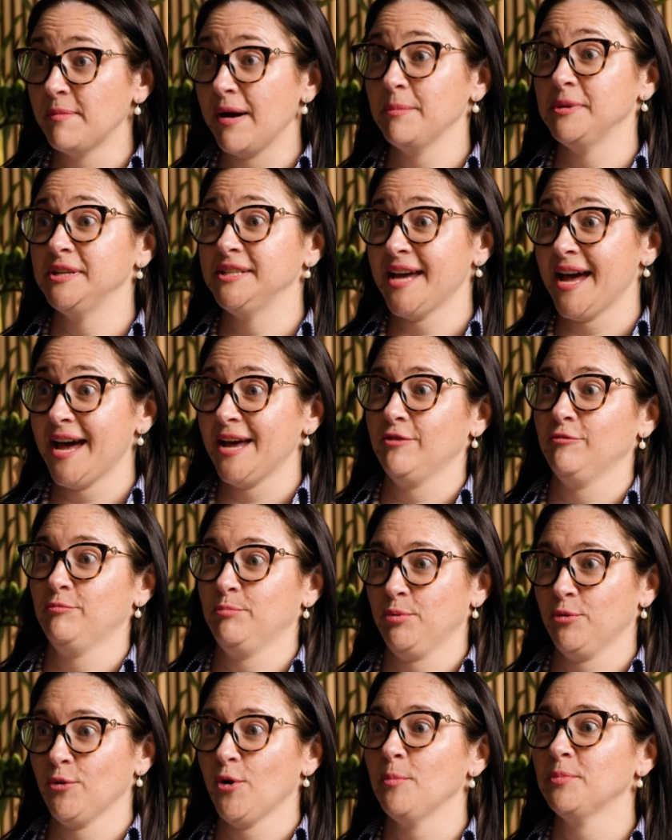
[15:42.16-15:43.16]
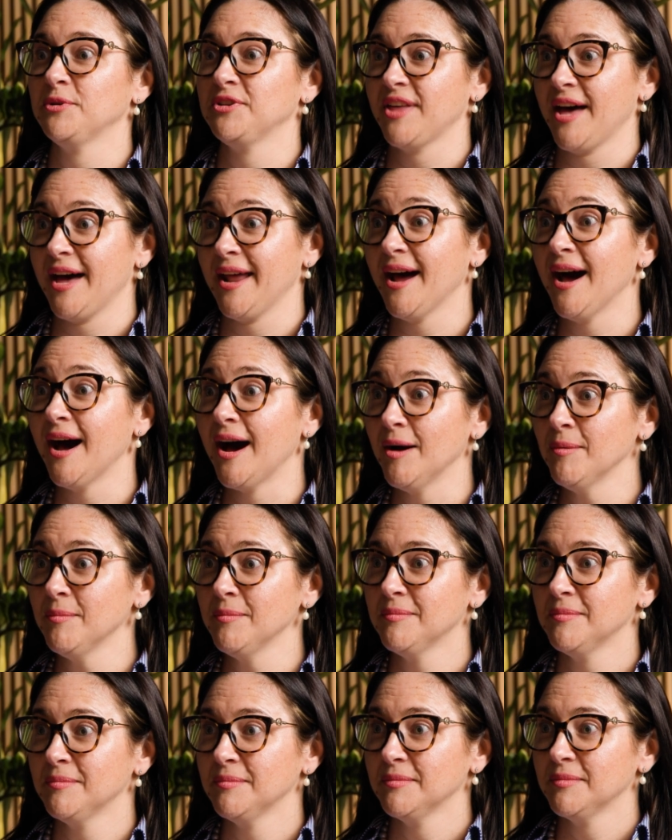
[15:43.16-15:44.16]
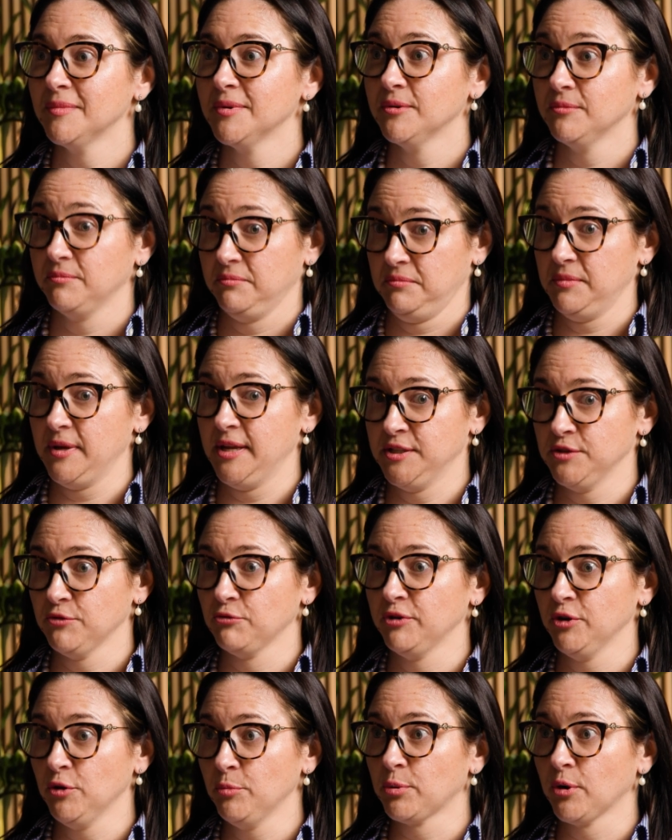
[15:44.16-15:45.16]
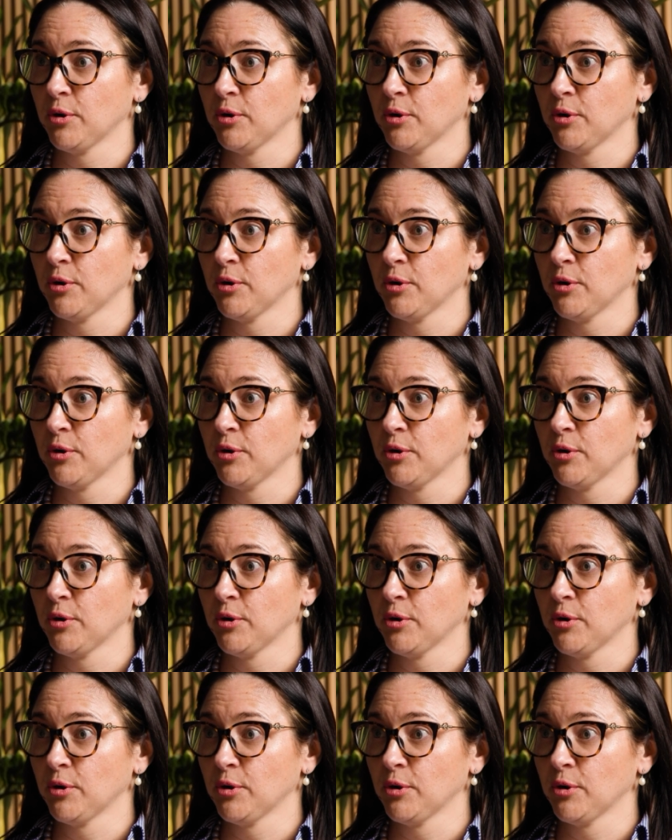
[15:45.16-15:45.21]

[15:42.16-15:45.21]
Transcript: mum and dad have propped that up, it's a real